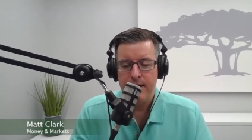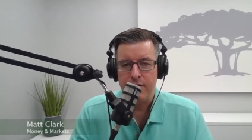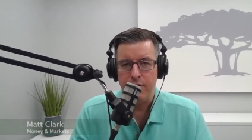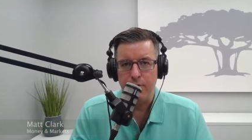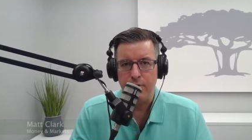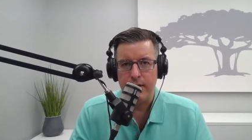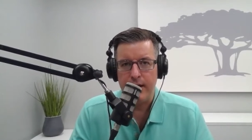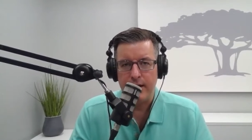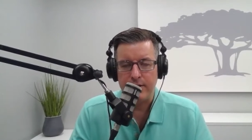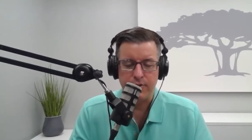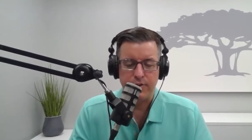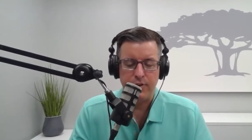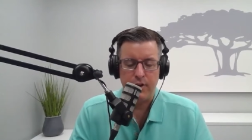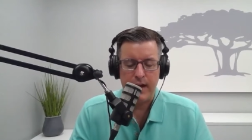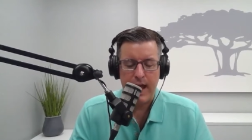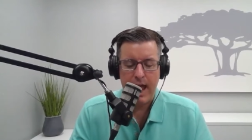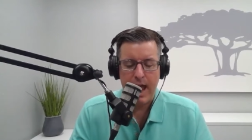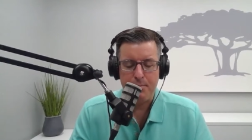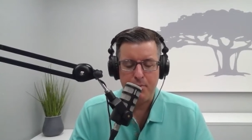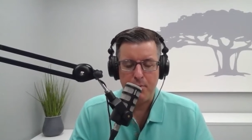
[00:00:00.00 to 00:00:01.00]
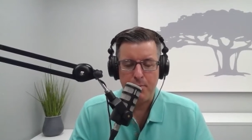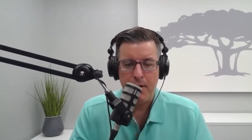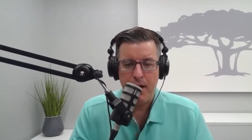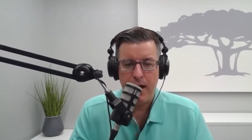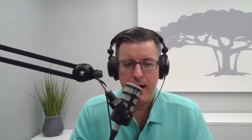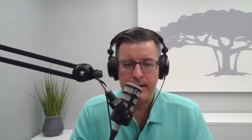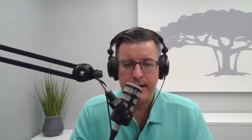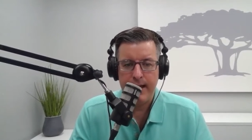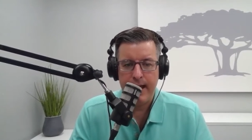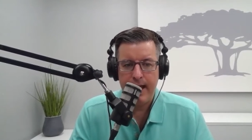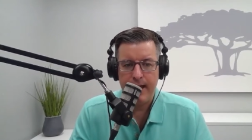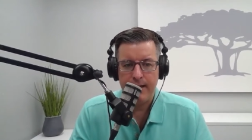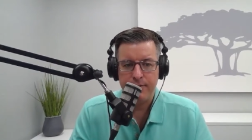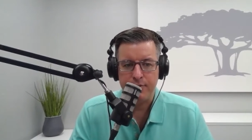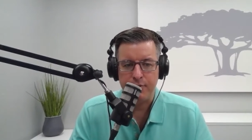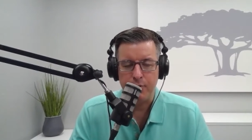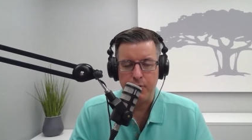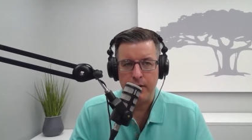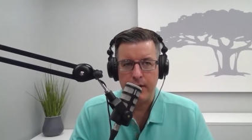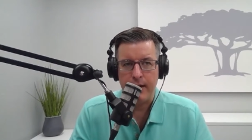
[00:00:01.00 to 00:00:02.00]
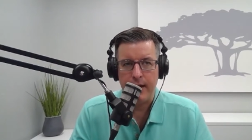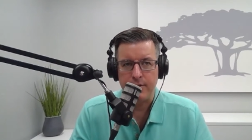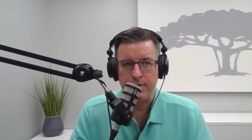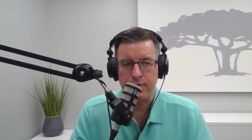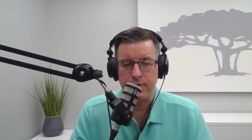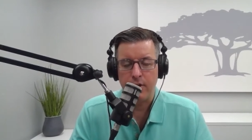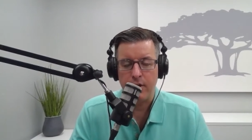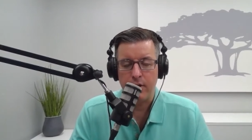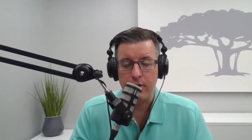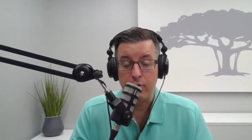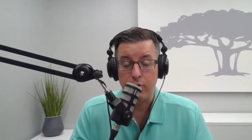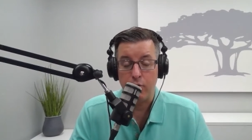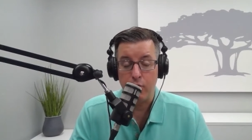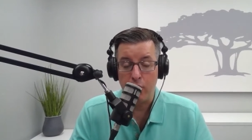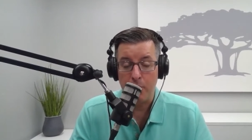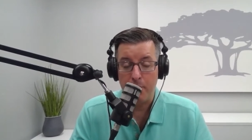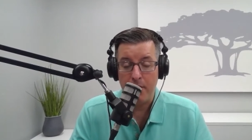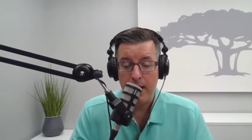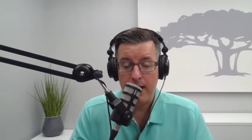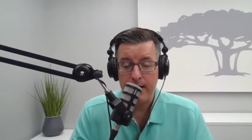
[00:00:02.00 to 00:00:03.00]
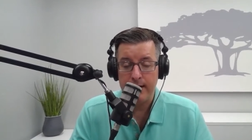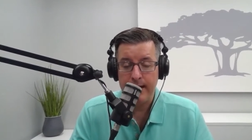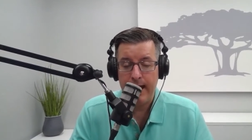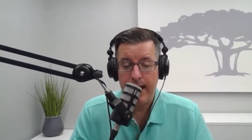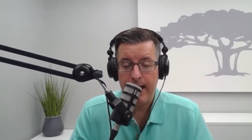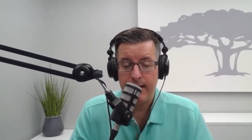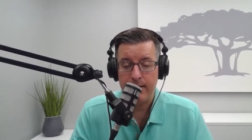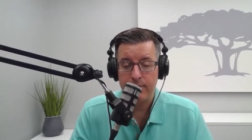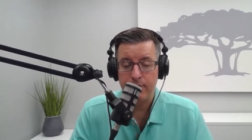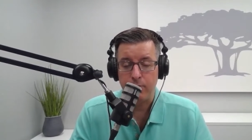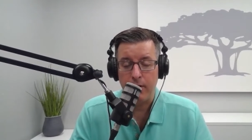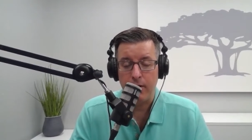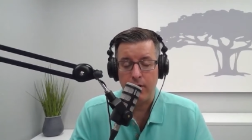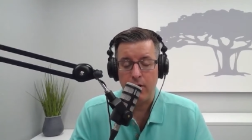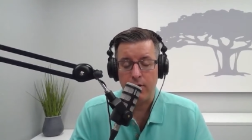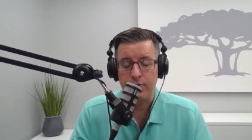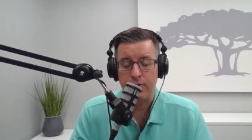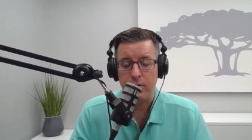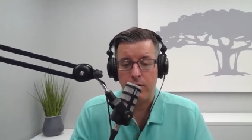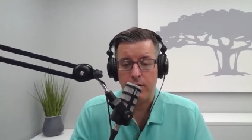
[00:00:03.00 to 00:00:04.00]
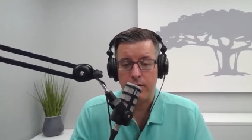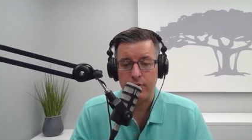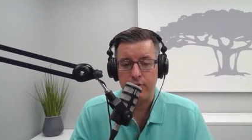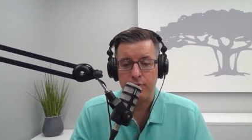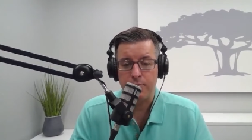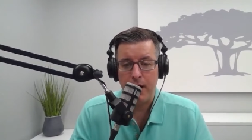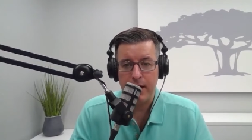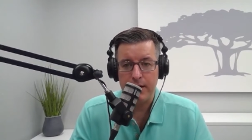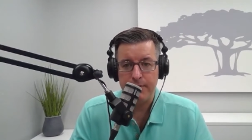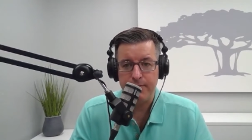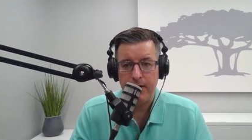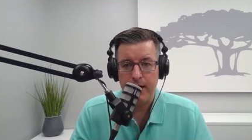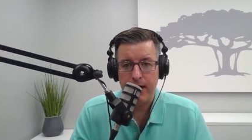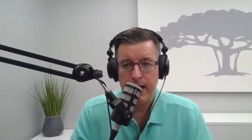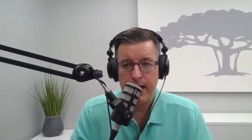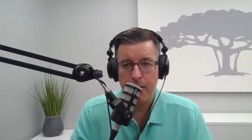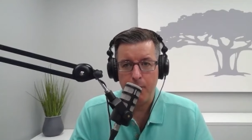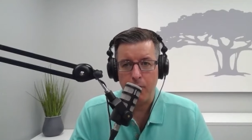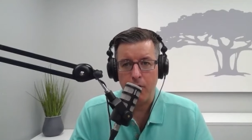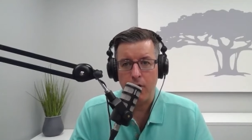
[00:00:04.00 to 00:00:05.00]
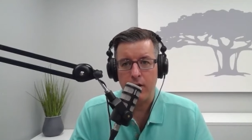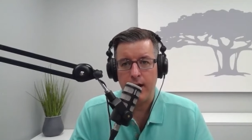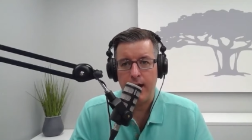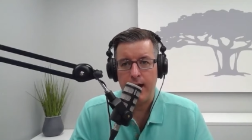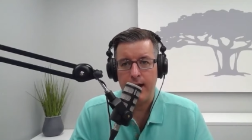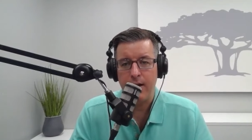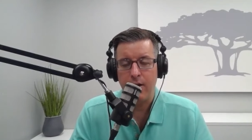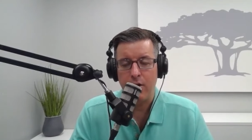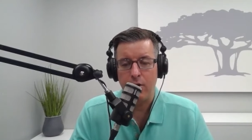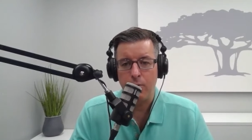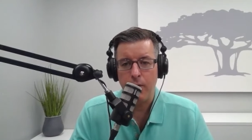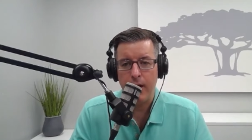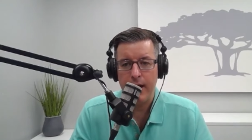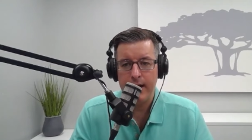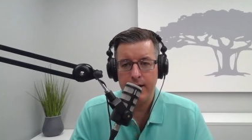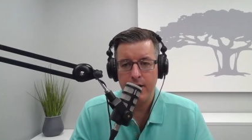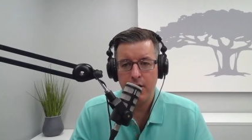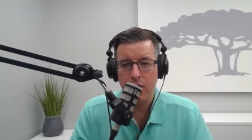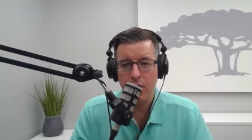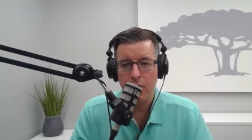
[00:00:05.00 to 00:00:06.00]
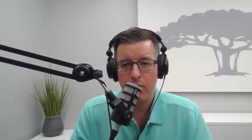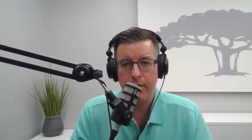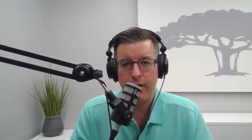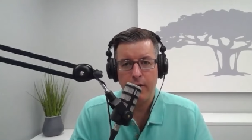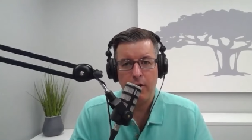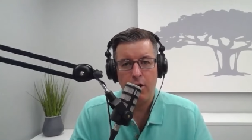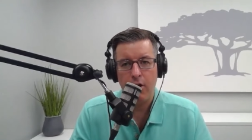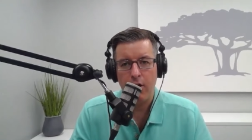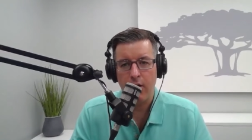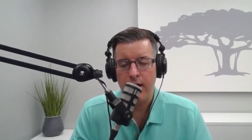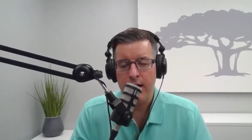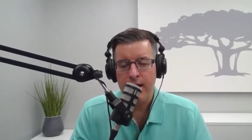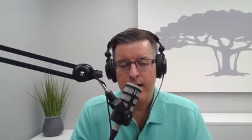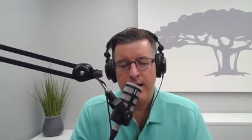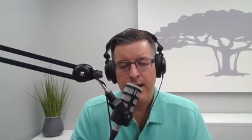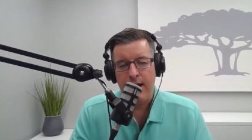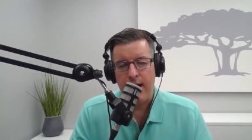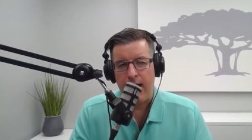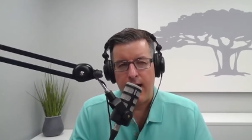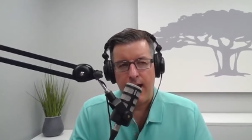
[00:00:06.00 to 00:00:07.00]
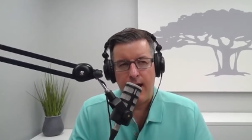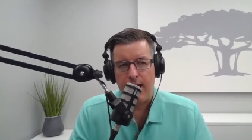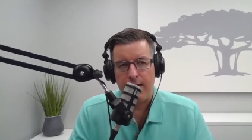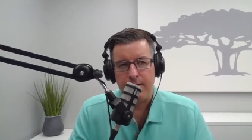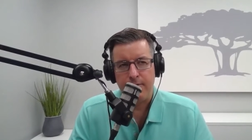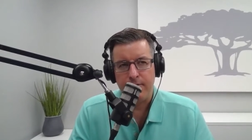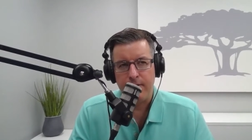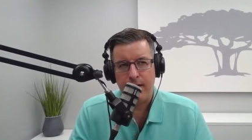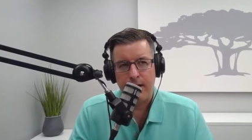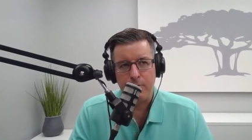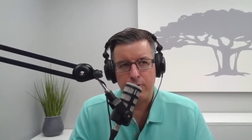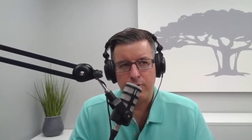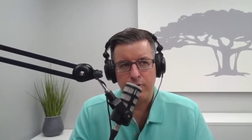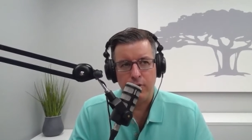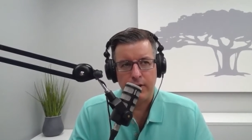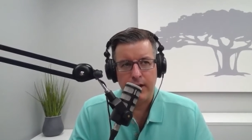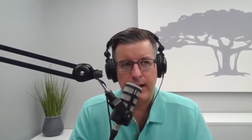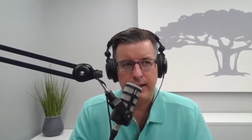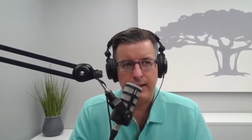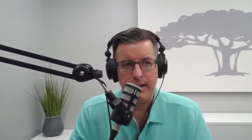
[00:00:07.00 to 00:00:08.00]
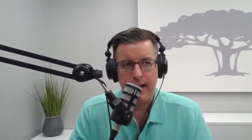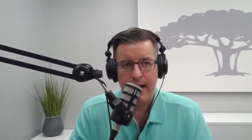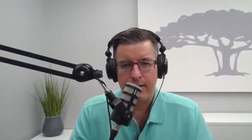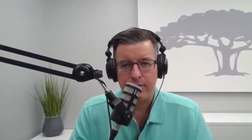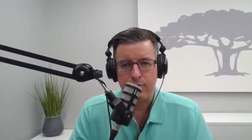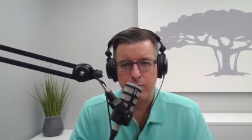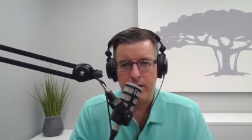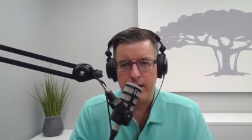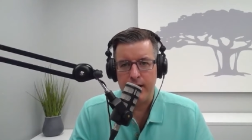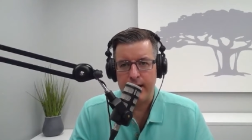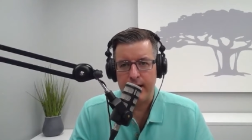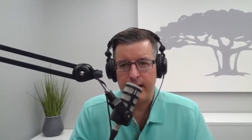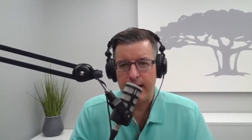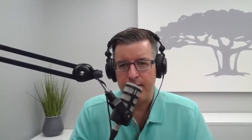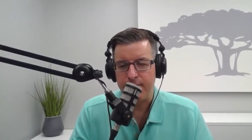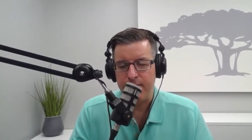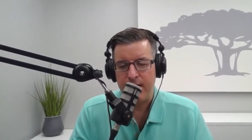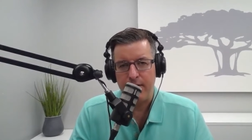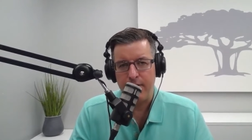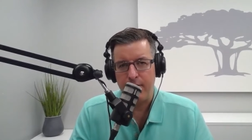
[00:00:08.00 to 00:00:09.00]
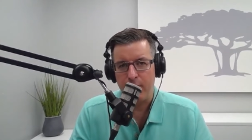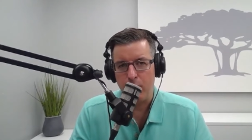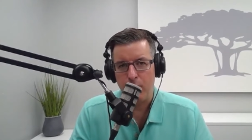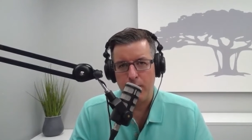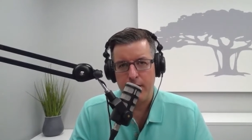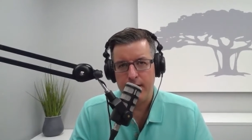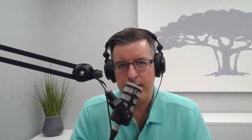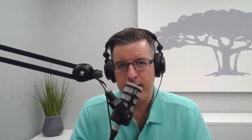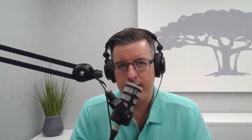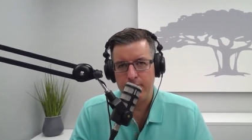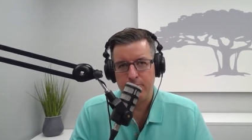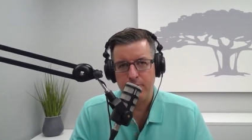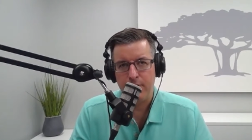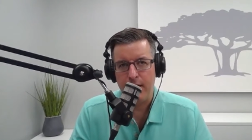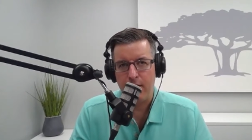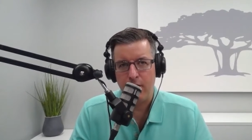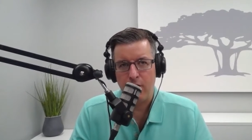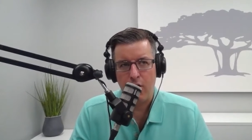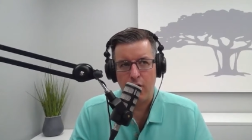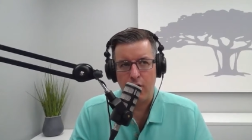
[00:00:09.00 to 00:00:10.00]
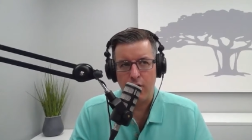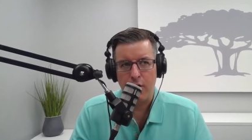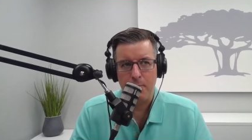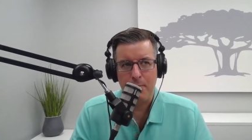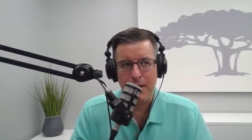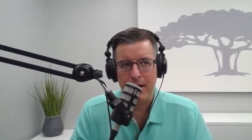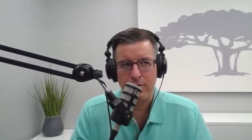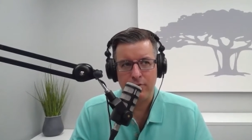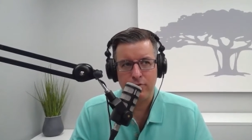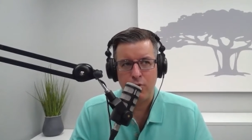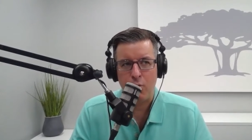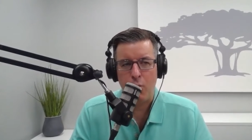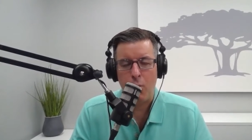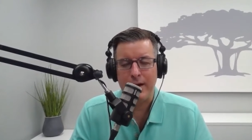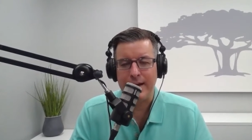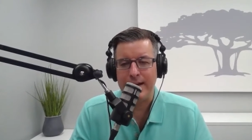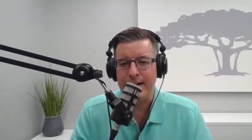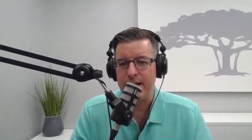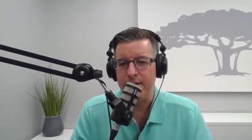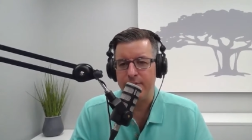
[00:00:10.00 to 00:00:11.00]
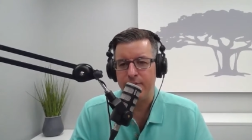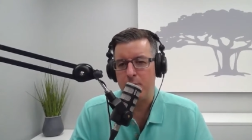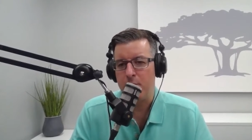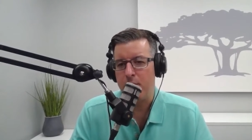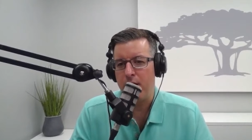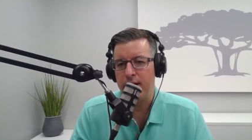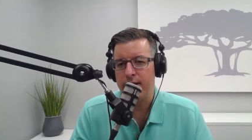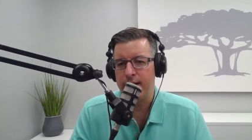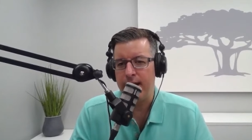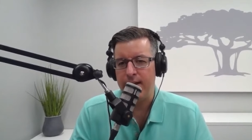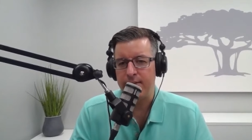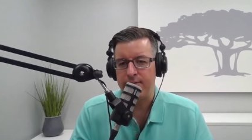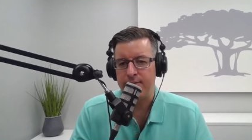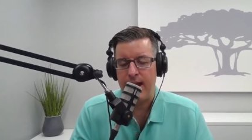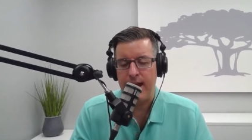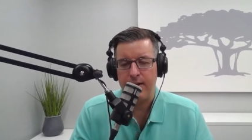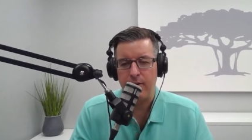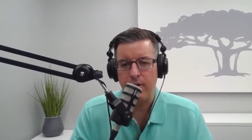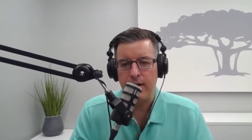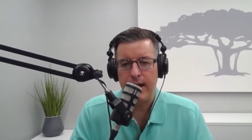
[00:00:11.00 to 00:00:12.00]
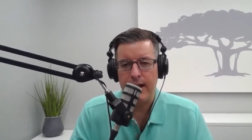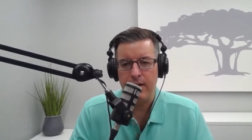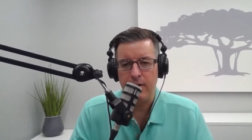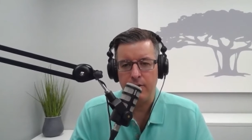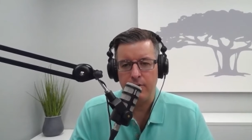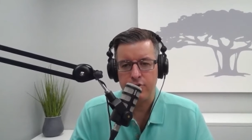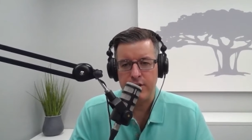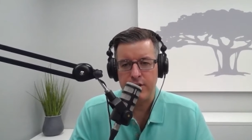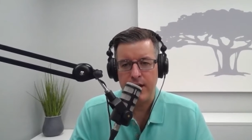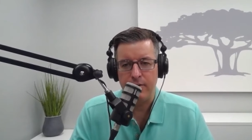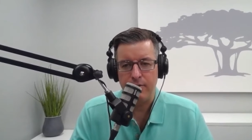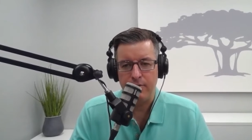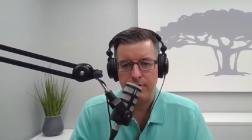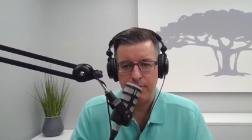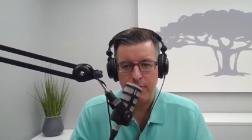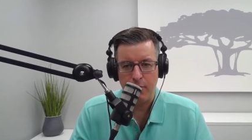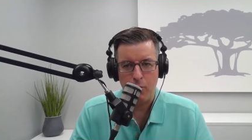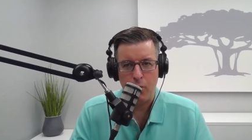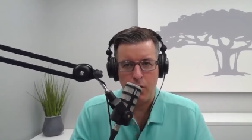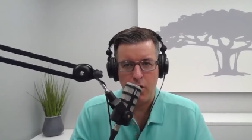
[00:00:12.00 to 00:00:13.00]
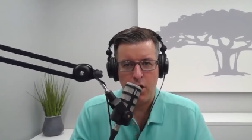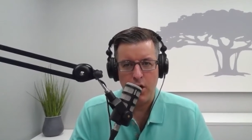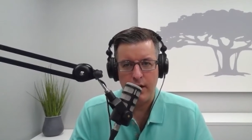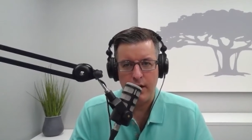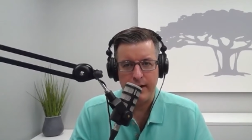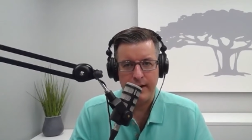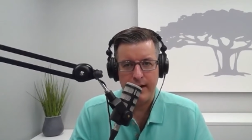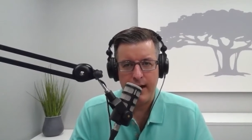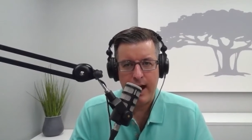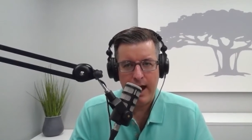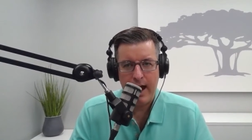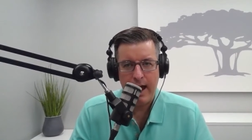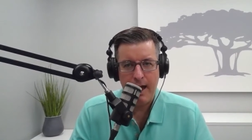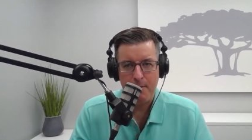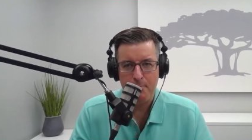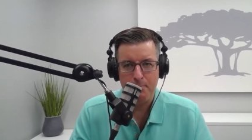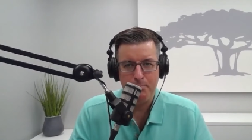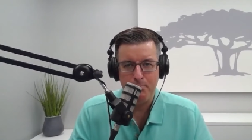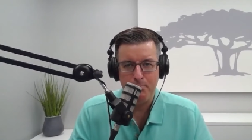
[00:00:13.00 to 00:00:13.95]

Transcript: You can catch us on Apple Podcasts. You can catch us on Google Podcasts. We're also on Spotify. We're on iHeartRadio. There are, I, I was looking last week and I found that we, there are about twenty different podcast aggregator channels that we're on, and I,